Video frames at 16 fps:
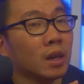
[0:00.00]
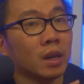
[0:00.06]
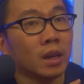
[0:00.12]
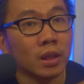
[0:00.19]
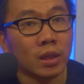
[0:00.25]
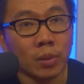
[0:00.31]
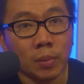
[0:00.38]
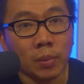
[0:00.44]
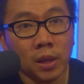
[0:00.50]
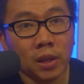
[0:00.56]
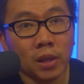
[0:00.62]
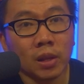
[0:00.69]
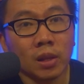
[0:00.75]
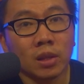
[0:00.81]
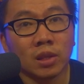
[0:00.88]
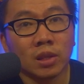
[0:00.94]
at the
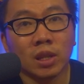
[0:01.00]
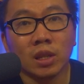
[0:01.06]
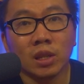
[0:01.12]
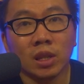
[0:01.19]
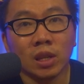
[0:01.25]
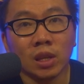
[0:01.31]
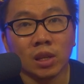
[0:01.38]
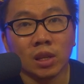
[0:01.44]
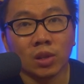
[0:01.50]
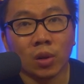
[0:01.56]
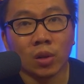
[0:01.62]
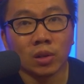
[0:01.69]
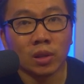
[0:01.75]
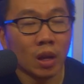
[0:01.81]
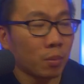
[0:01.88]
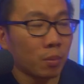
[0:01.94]
middle since he is
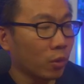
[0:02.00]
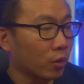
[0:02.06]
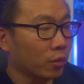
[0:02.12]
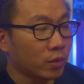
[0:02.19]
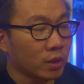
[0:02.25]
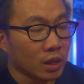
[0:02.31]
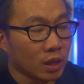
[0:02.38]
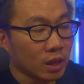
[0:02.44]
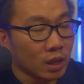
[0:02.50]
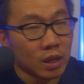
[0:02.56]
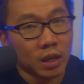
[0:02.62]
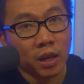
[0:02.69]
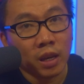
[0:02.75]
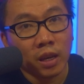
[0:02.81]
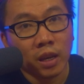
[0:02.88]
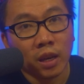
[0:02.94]
on top of the
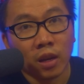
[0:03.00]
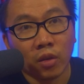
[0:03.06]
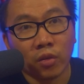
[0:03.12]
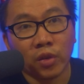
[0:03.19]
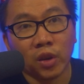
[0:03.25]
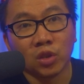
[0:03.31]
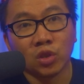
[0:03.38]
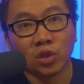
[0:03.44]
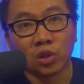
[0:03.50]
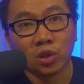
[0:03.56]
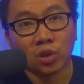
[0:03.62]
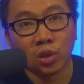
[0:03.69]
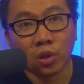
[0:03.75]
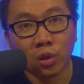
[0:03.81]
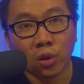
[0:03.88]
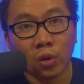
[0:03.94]

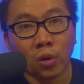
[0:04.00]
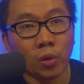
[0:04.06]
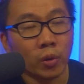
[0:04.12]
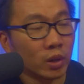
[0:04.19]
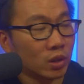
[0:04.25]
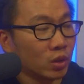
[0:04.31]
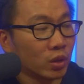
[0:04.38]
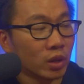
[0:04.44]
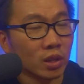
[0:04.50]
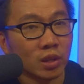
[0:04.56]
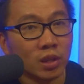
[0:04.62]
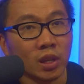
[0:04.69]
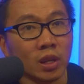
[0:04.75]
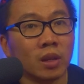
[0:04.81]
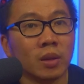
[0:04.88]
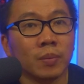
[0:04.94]
Avengers logo, as you can
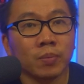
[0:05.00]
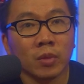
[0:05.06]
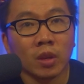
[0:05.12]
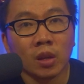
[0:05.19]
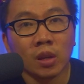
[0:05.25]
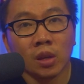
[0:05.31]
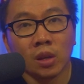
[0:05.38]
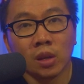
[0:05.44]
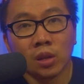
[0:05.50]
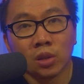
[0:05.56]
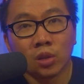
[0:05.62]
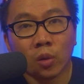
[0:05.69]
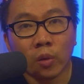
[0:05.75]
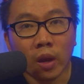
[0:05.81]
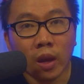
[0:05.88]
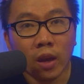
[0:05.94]
see.
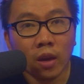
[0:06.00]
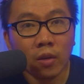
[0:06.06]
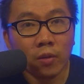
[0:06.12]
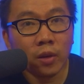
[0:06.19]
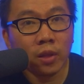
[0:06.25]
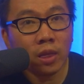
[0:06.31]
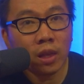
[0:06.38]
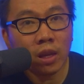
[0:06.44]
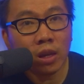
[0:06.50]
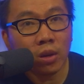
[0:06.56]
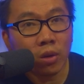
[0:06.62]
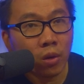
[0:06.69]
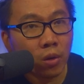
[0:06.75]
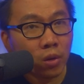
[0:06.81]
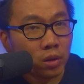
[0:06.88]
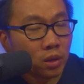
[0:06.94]
So everything
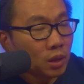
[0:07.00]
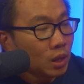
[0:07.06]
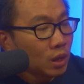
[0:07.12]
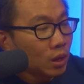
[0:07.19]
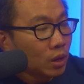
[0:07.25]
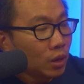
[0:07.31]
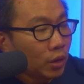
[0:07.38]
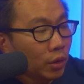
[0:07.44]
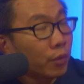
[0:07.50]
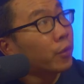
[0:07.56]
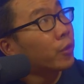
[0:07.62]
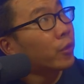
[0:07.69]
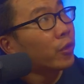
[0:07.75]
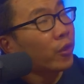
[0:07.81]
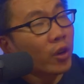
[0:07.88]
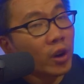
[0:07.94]
on the
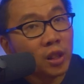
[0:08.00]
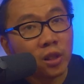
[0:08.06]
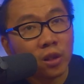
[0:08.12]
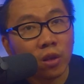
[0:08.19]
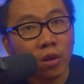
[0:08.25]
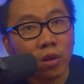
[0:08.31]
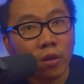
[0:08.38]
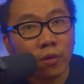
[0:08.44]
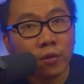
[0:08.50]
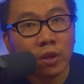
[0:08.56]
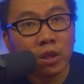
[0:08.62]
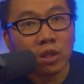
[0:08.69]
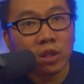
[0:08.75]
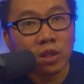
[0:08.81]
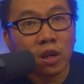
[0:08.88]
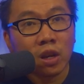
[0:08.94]
front of
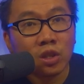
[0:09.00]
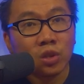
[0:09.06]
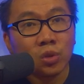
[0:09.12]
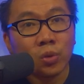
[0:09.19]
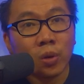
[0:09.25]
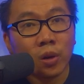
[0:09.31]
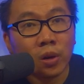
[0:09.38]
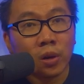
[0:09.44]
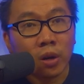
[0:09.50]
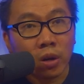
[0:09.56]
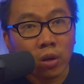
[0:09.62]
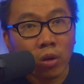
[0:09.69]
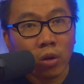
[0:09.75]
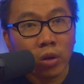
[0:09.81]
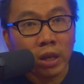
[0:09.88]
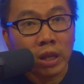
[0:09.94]
the statue are
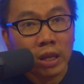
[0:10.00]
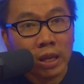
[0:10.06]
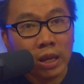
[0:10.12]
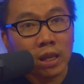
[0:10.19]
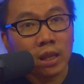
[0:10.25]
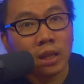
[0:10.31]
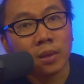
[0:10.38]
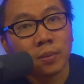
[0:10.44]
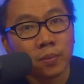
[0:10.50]
concrete,